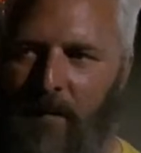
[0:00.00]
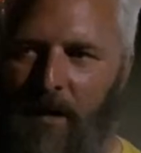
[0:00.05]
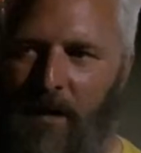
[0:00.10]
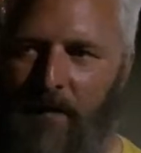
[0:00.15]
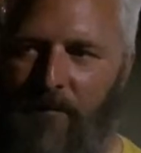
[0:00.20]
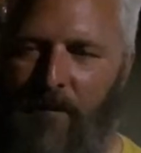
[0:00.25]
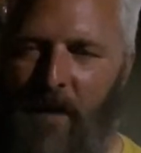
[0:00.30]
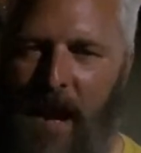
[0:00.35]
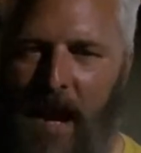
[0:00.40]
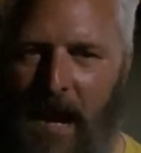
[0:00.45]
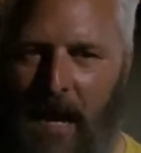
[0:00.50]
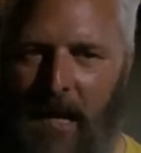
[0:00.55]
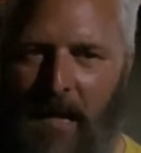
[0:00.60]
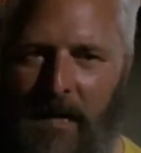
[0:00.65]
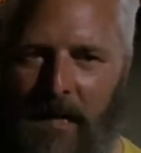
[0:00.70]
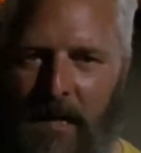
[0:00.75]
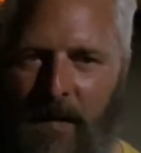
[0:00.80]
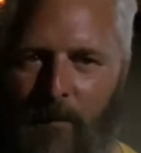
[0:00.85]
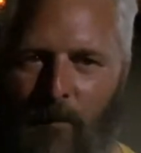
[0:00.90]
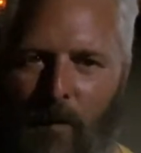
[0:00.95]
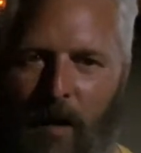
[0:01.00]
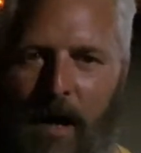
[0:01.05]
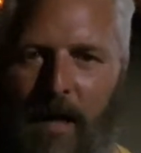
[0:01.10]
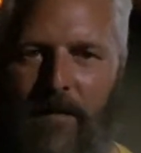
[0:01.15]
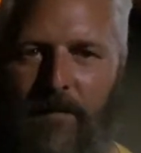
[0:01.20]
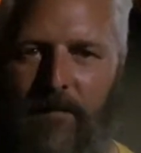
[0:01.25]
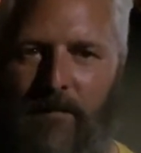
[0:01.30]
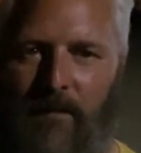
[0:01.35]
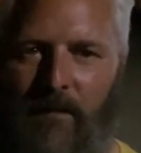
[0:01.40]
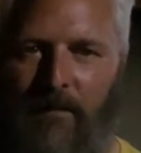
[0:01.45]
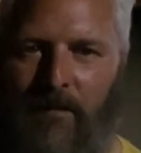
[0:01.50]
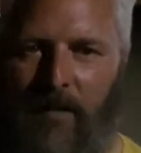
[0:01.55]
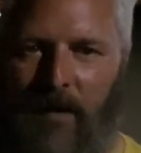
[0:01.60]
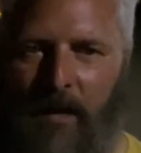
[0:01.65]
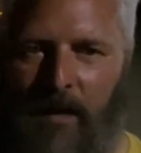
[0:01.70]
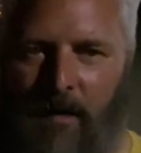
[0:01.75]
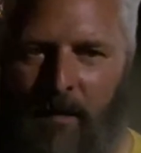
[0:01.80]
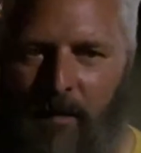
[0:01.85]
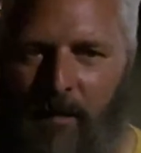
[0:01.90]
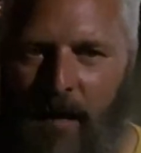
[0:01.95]
Hannity wants to
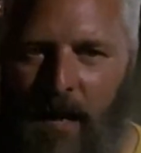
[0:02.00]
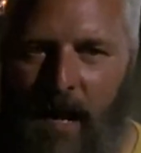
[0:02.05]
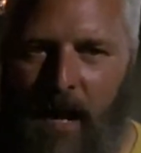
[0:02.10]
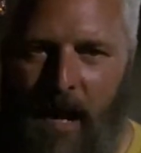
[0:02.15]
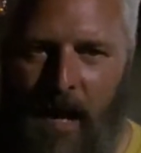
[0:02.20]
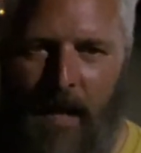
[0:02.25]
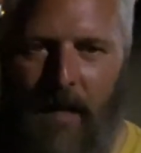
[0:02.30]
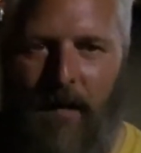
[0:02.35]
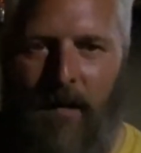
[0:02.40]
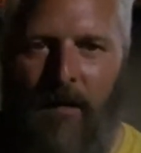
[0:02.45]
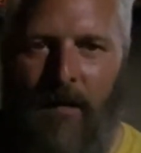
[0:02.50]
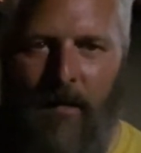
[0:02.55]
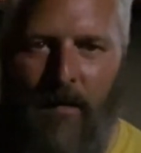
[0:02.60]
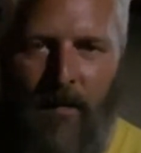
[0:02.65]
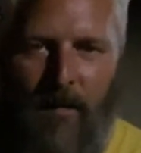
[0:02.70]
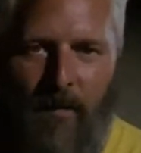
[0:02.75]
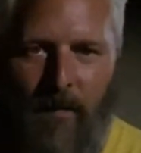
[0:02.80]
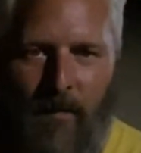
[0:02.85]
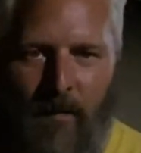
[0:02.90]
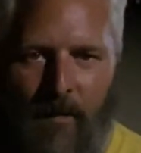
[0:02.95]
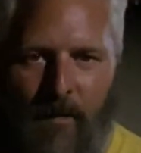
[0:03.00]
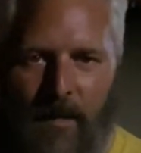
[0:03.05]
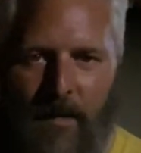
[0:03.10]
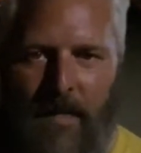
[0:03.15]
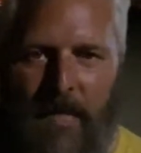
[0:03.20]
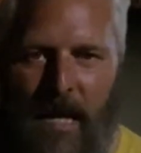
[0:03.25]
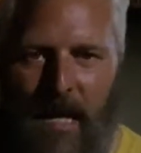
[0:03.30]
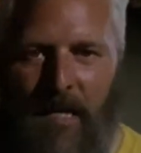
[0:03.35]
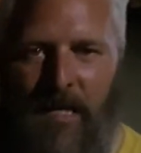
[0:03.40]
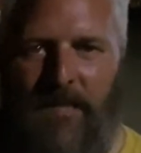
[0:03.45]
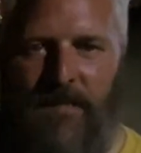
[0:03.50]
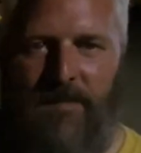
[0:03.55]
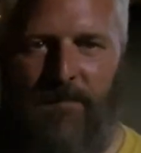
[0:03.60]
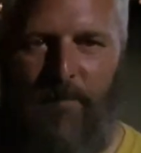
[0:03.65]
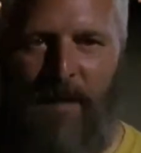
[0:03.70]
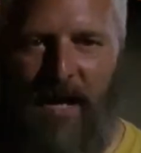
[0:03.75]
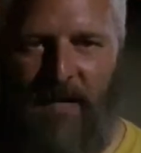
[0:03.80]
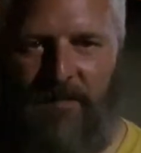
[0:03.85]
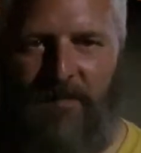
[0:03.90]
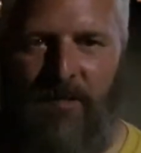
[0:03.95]
sit here and get his
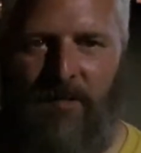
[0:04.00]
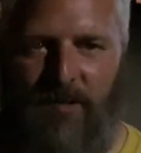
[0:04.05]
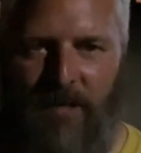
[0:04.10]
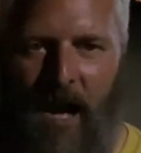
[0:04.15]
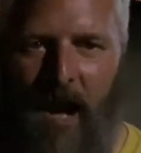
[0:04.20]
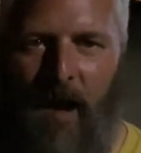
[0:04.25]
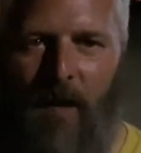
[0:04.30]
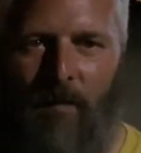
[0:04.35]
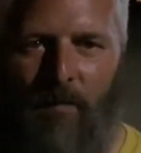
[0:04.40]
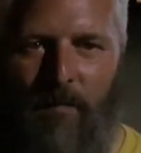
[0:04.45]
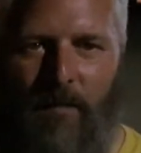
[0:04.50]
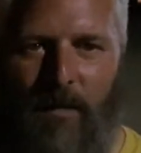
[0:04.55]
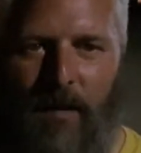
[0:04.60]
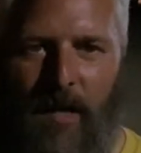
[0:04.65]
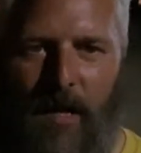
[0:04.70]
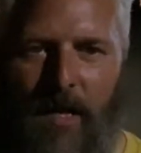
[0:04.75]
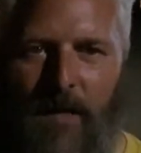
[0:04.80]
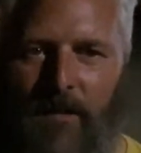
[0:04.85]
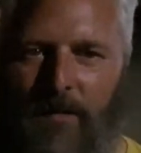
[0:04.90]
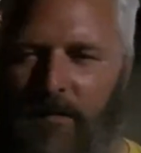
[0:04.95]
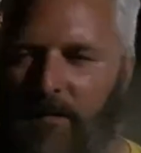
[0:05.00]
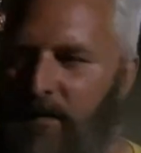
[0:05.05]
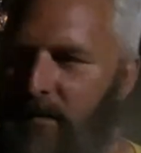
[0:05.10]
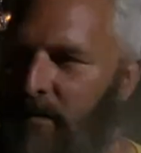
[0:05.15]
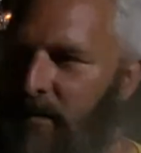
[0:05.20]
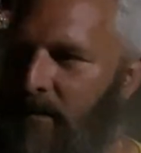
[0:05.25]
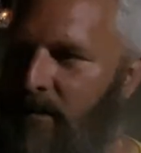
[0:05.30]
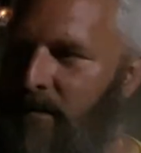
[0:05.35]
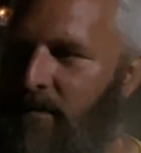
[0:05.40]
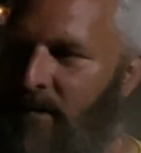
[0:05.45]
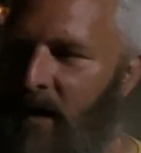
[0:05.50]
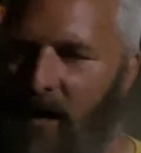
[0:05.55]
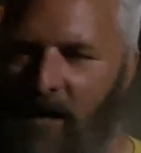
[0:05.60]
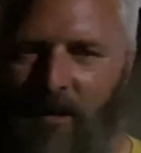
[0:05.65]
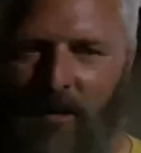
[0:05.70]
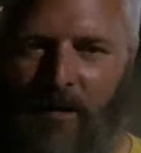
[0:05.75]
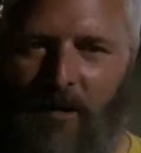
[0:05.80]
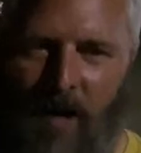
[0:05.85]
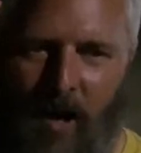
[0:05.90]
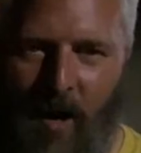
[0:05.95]
message out, and
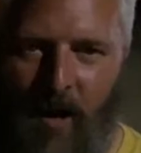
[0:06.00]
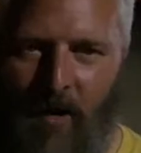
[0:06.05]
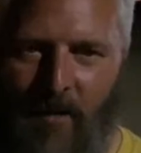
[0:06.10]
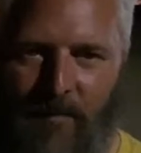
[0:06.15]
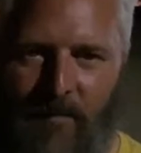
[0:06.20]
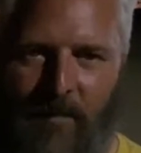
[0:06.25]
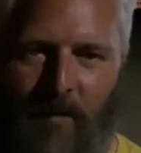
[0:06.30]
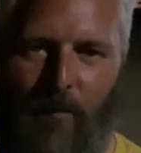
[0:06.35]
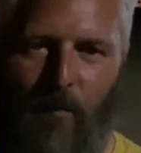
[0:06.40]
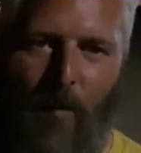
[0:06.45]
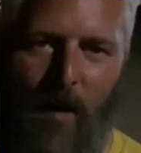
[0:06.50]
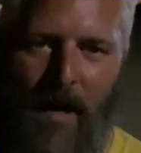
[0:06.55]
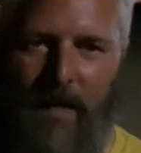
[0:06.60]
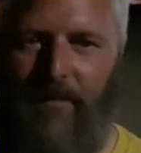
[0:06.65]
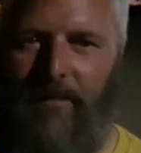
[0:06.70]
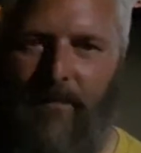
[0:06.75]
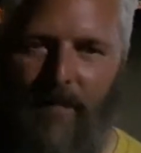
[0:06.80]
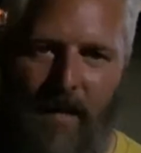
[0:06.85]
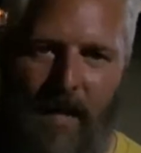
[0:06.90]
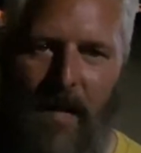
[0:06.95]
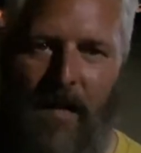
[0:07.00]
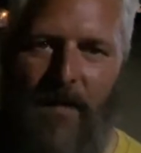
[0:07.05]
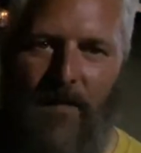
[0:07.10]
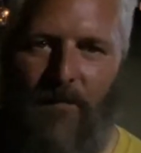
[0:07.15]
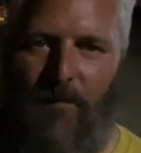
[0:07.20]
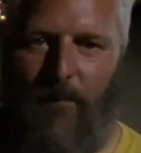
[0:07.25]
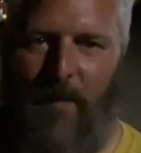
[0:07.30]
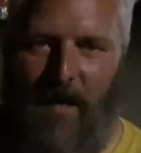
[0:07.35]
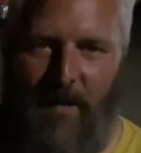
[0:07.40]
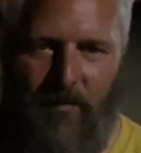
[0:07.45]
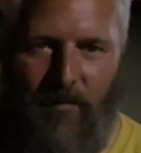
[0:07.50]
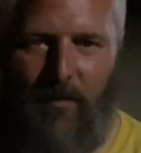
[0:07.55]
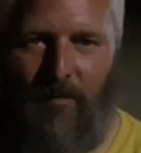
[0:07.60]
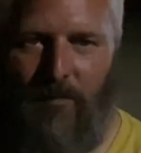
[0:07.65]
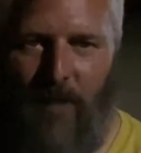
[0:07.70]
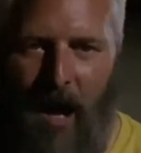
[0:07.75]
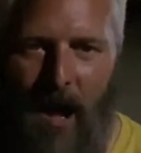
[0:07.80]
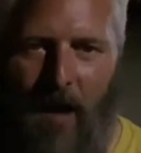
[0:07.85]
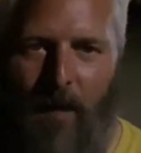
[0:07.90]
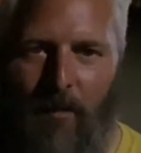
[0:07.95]
Tucker Carlson wants to get his
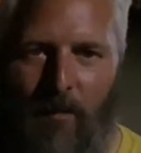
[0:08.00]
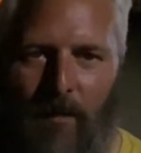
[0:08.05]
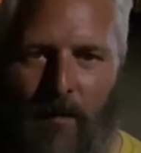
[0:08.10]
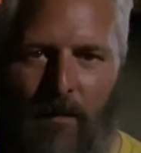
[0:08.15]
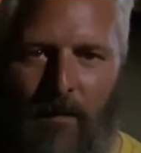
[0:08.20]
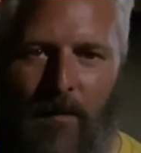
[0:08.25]
message out,